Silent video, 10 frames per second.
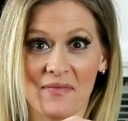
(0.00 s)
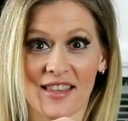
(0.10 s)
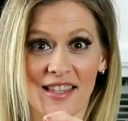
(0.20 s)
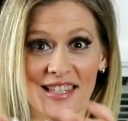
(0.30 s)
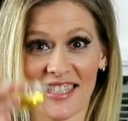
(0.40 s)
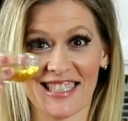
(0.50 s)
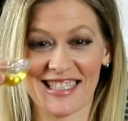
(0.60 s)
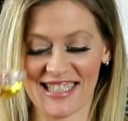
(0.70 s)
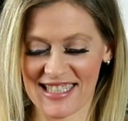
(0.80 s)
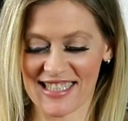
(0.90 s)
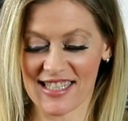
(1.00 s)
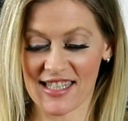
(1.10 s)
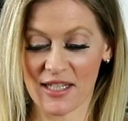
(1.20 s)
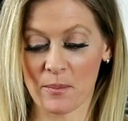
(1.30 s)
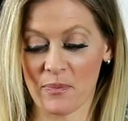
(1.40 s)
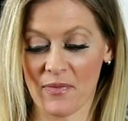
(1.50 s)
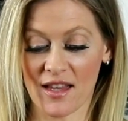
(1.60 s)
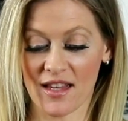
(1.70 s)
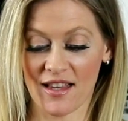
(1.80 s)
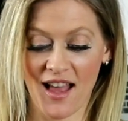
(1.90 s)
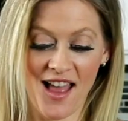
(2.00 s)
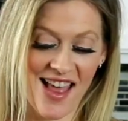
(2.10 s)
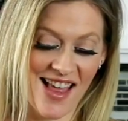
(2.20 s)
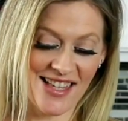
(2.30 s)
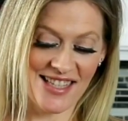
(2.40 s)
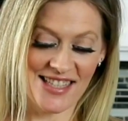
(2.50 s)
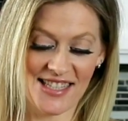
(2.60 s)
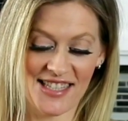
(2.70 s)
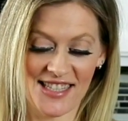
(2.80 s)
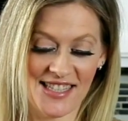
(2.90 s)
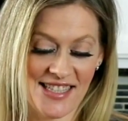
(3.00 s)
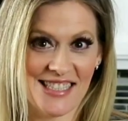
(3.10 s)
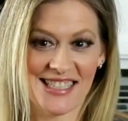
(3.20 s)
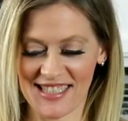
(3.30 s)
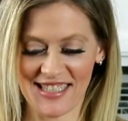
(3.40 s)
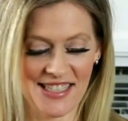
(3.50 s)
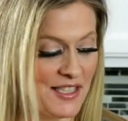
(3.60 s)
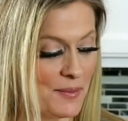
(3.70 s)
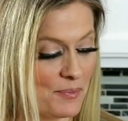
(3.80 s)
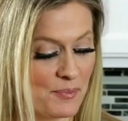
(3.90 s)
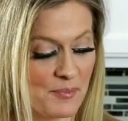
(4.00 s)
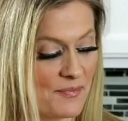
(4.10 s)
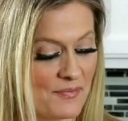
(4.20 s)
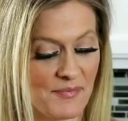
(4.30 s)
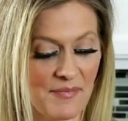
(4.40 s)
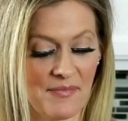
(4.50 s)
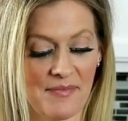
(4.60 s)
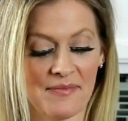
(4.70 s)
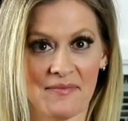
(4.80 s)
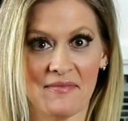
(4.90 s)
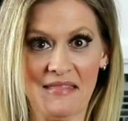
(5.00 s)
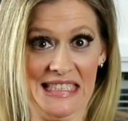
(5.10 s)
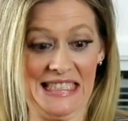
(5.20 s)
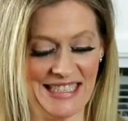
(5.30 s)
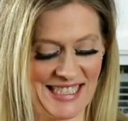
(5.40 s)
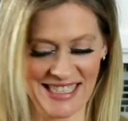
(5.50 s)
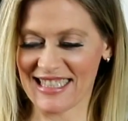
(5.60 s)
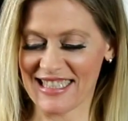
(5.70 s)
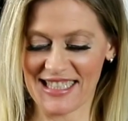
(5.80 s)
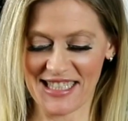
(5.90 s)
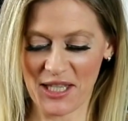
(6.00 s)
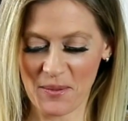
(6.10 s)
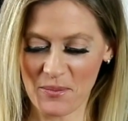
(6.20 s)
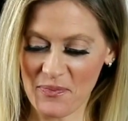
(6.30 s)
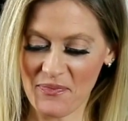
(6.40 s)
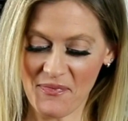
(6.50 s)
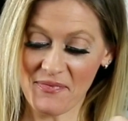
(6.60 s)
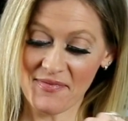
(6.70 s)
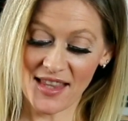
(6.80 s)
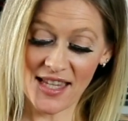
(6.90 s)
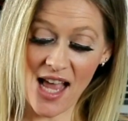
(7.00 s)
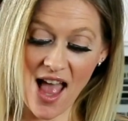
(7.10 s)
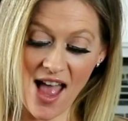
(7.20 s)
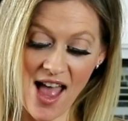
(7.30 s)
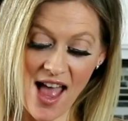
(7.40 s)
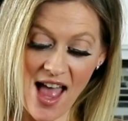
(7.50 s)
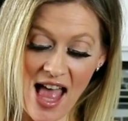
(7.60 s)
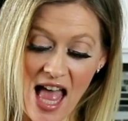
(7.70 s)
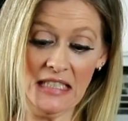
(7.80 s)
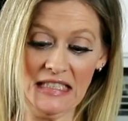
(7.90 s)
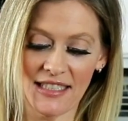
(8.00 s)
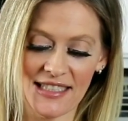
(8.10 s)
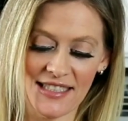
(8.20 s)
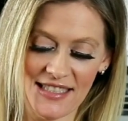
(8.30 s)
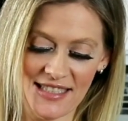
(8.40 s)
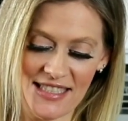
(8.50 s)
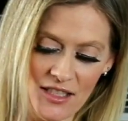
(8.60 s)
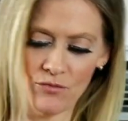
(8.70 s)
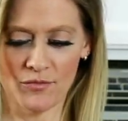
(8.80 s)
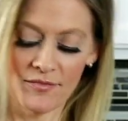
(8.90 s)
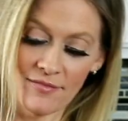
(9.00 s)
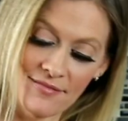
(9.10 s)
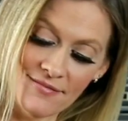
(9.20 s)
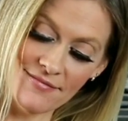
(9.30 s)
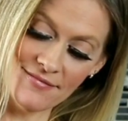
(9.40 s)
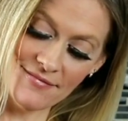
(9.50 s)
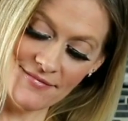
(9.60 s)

Okay, so let's begin by adding in 2 tablespoons of avocado oil. Then I will be adding 4 tablespoons of mayonnaise.